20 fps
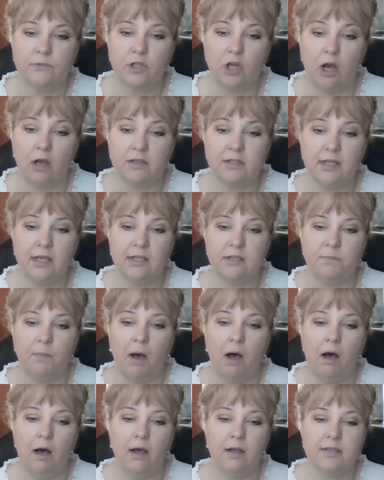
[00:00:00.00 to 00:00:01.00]
talked to his
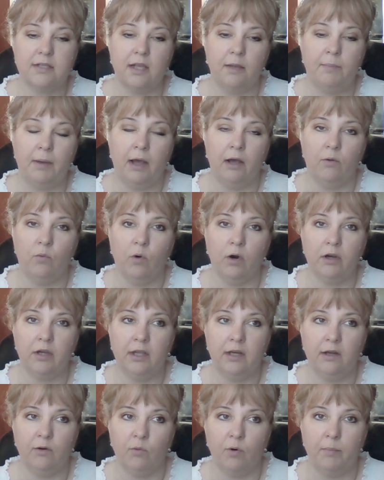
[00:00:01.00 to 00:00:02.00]
boss about
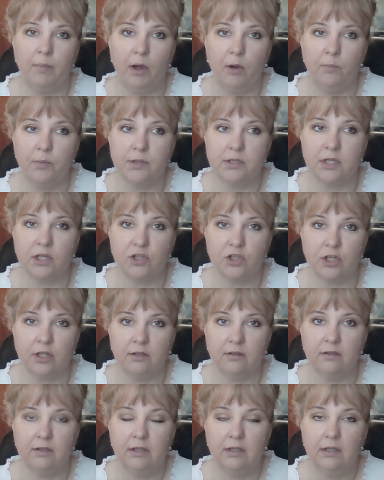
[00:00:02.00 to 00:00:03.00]
working a remote
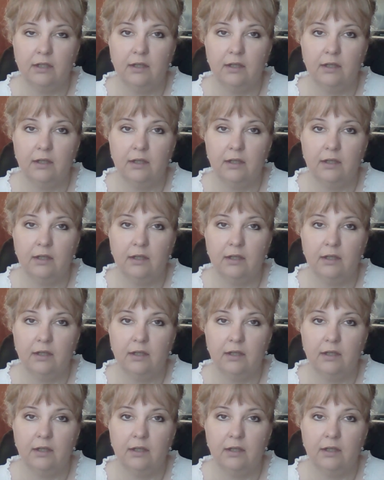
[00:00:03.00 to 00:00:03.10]
position,